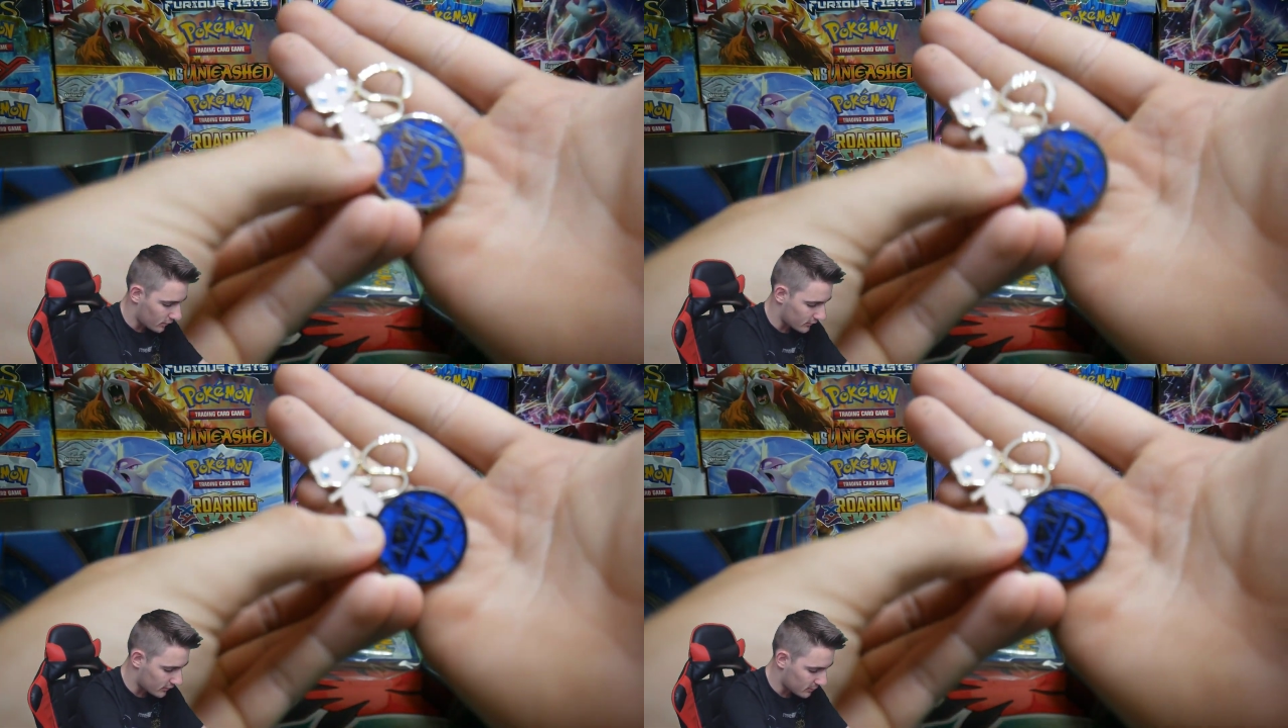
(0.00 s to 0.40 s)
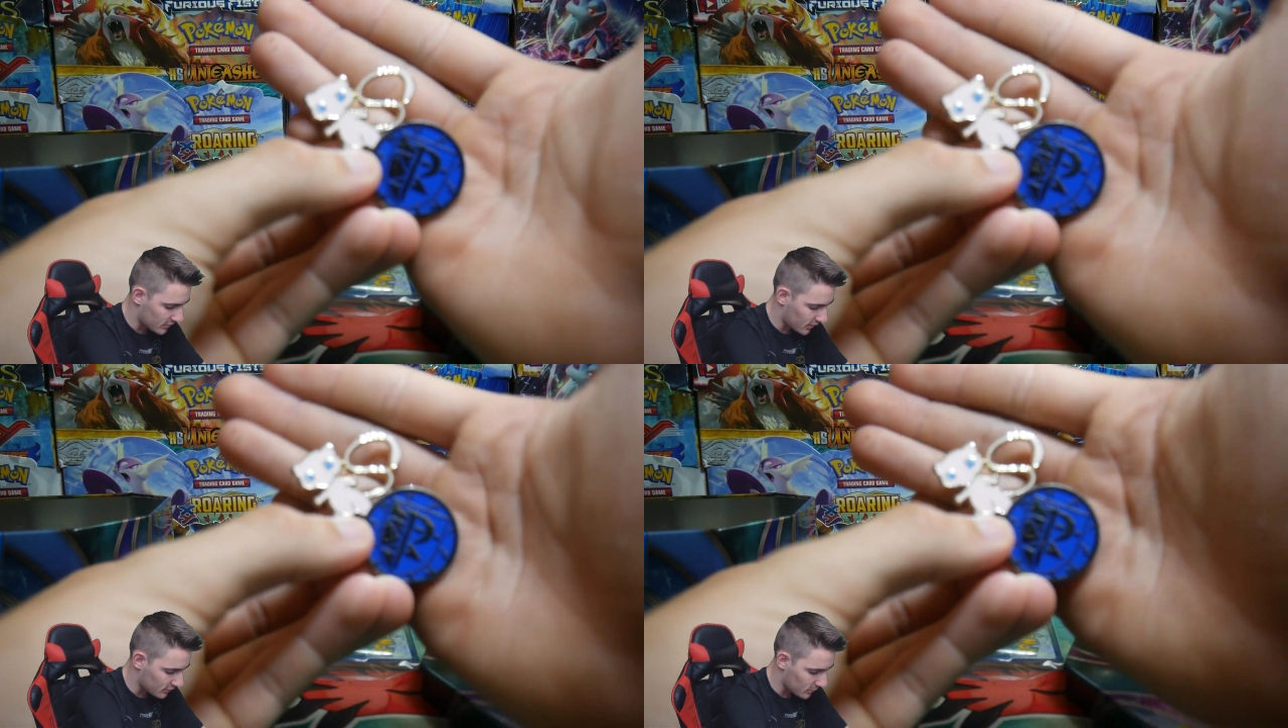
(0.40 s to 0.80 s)
A Team
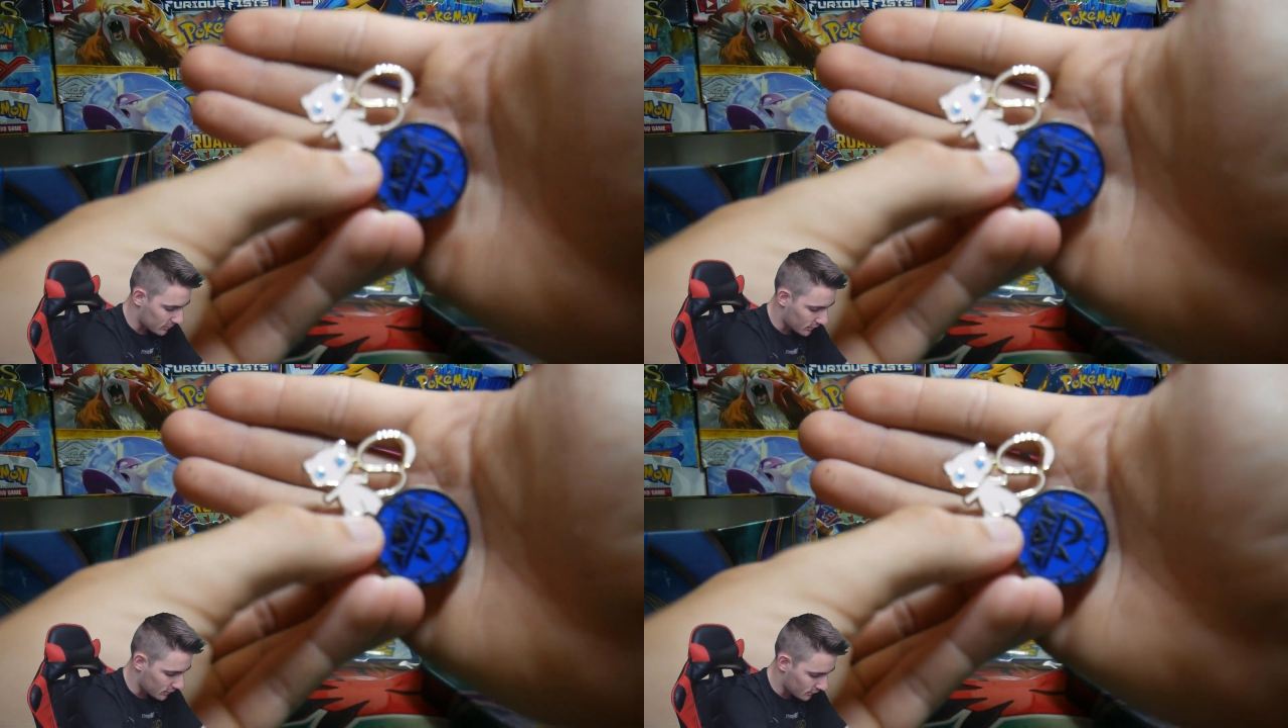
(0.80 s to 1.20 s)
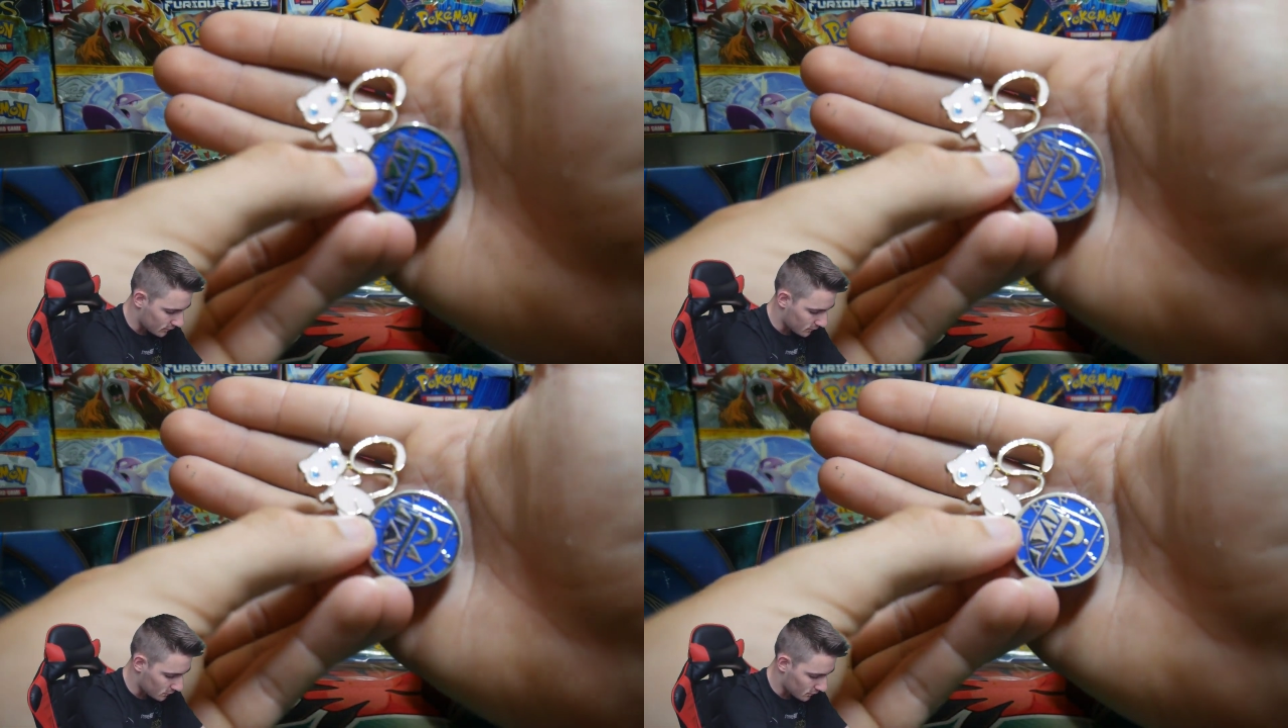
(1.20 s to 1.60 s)
Plasma pin?
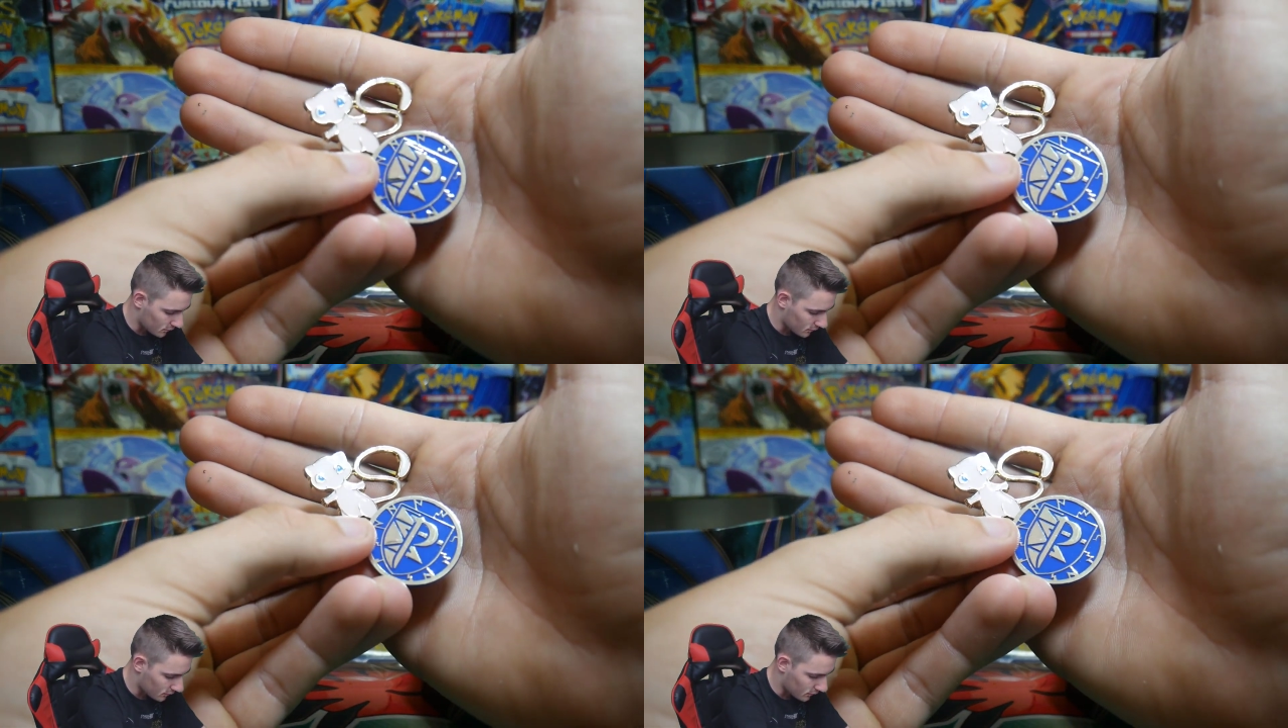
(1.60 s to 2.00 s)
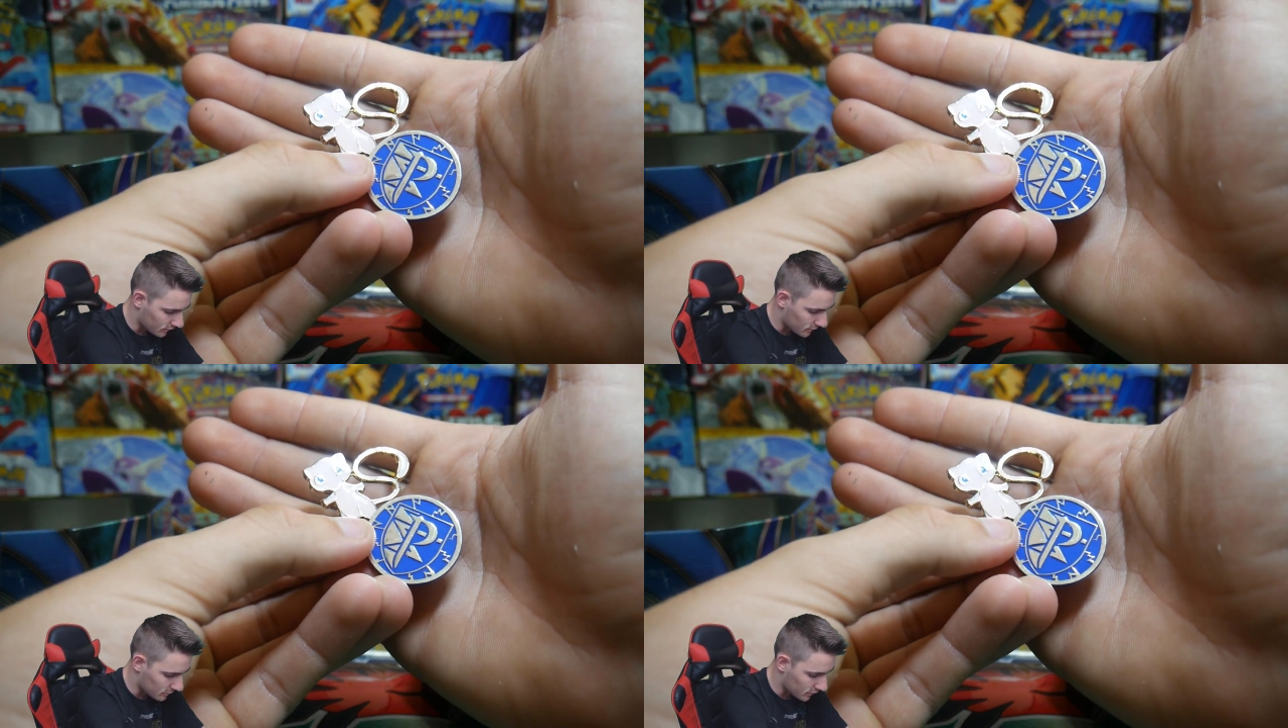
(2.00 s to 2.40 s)
Will it? Oh,
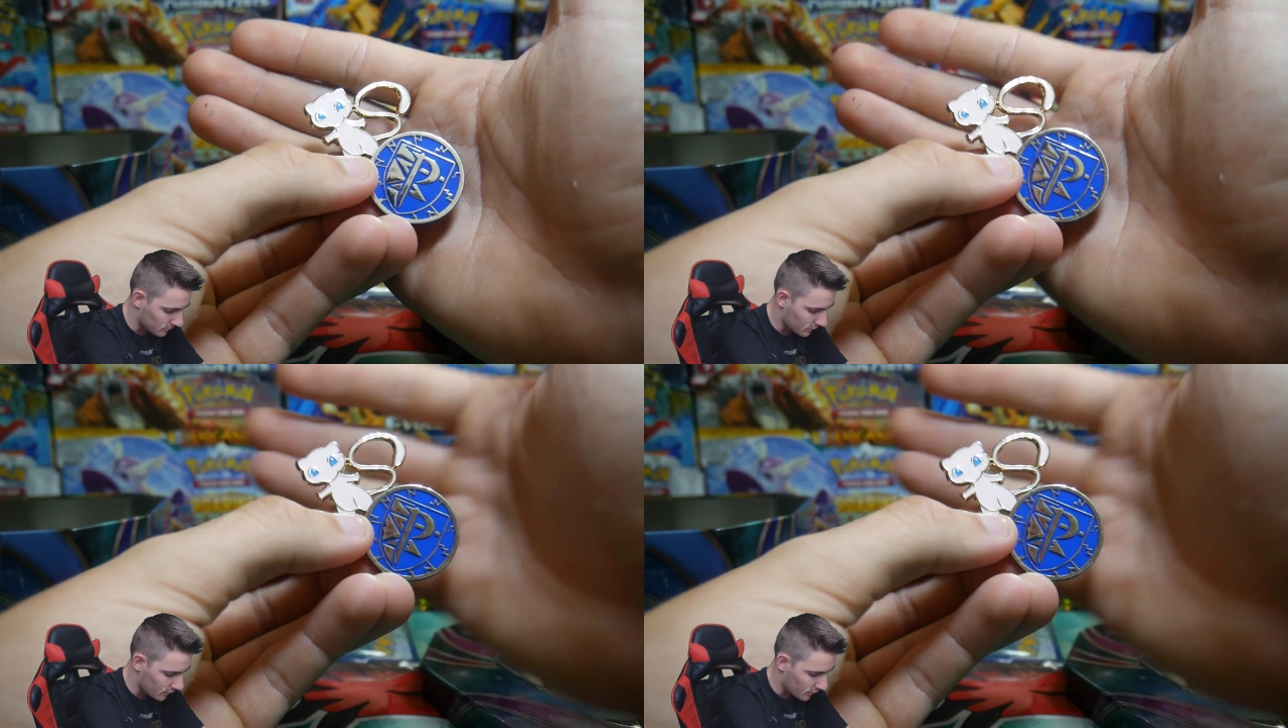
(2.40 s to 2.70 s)
Team Plasma